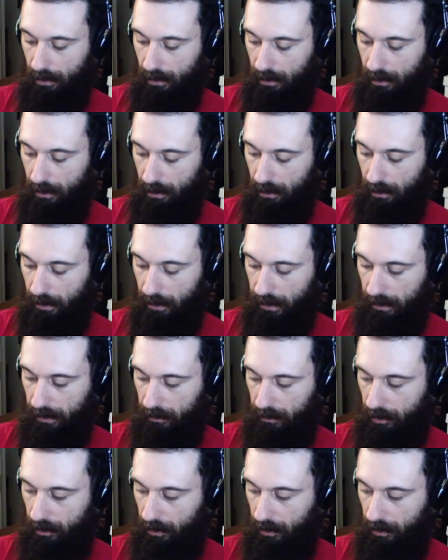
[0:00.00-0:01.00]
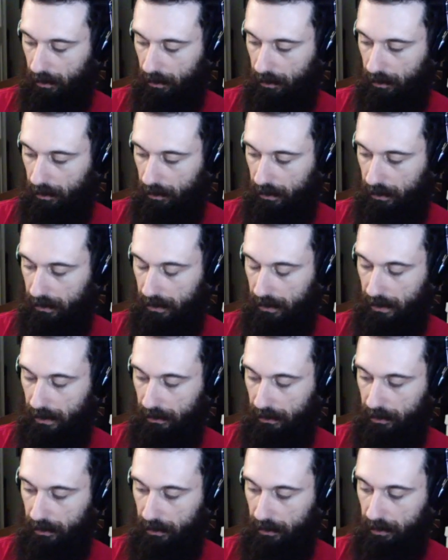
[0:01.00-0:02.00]
And so she tells
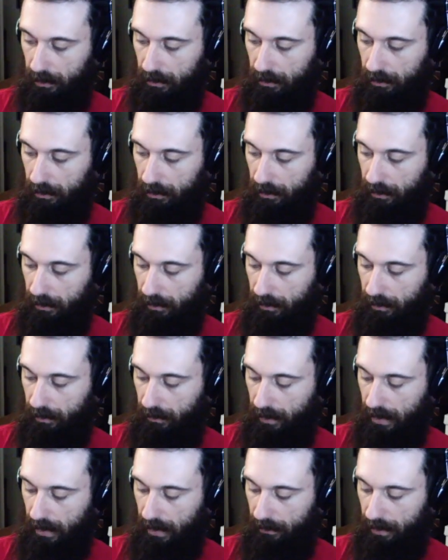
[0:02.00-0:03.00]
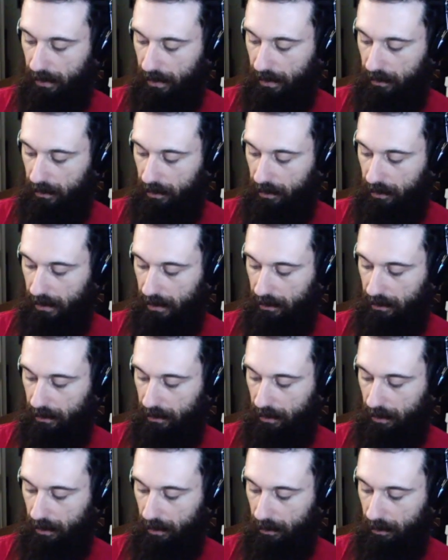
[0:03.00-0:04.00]
355 that she needs to
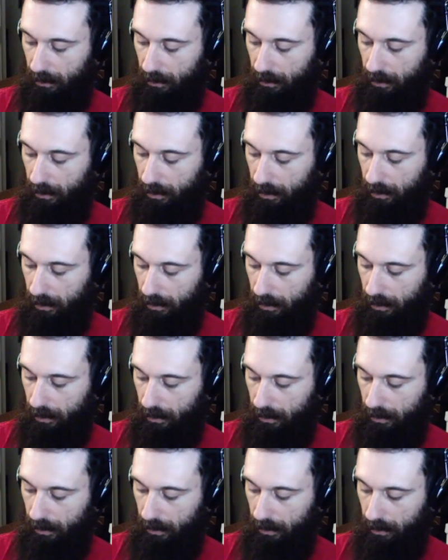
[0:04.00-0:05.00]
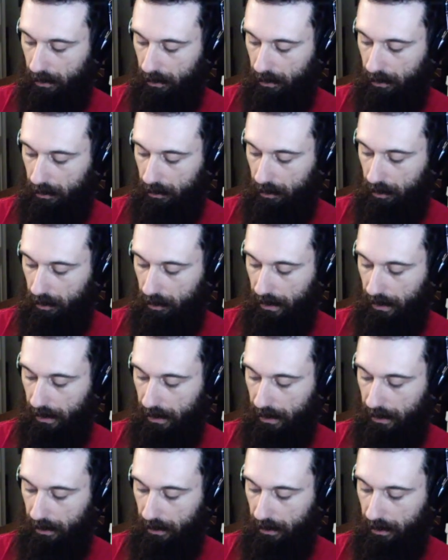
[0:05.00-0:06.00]
go trade
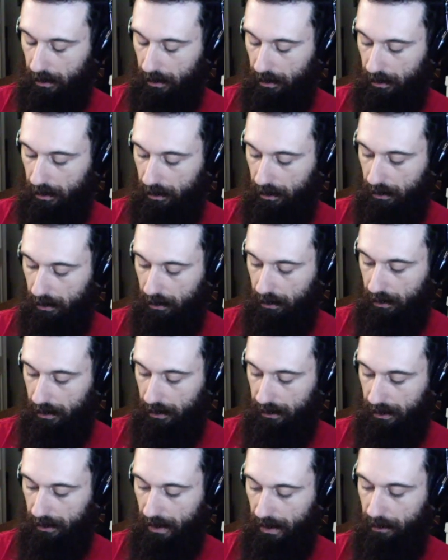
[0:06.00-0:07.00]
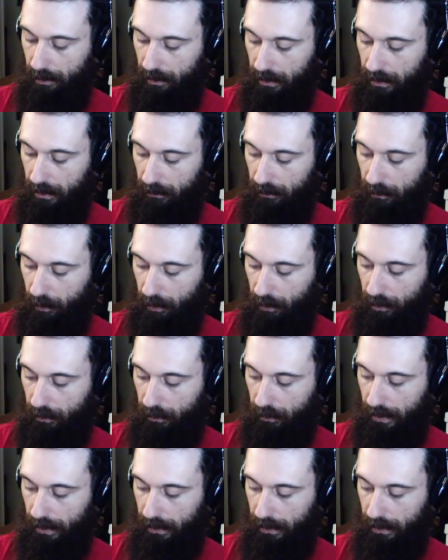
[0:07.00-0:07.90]
this amulet for the ring.